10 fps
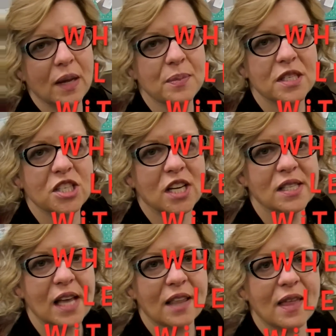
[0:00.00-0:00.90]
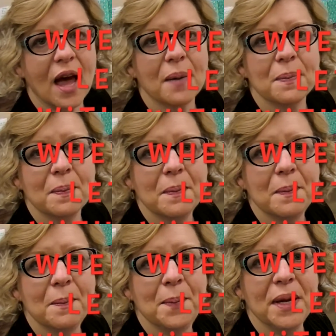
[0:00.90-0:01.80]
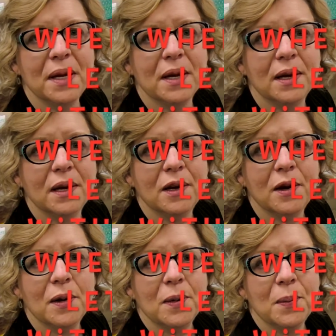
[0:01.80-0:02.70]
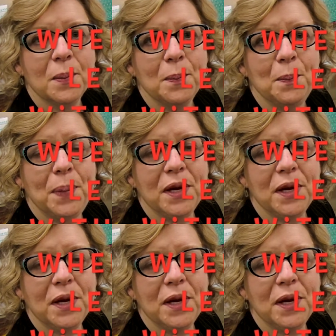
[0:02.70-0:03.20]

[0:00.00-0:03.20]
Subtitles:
just like that. B, P.